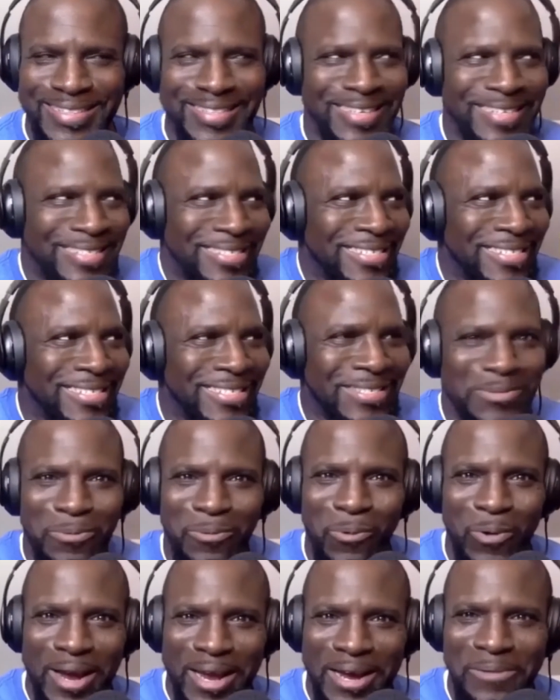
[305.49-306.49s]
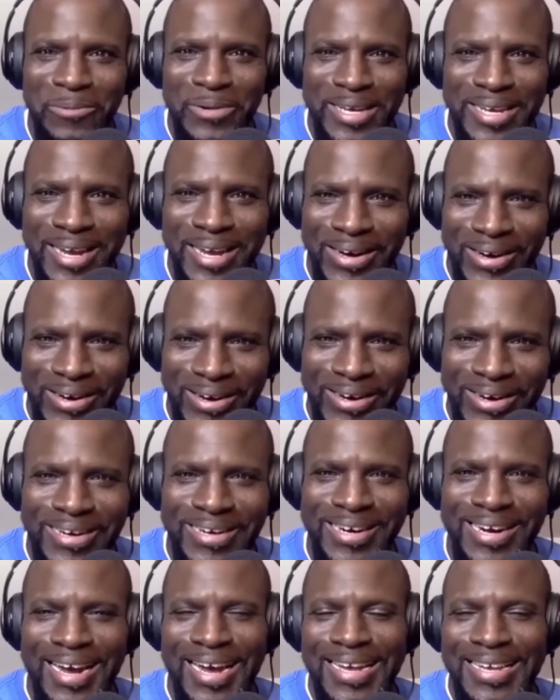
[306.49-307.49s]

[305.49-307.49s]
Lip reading: This is where we are.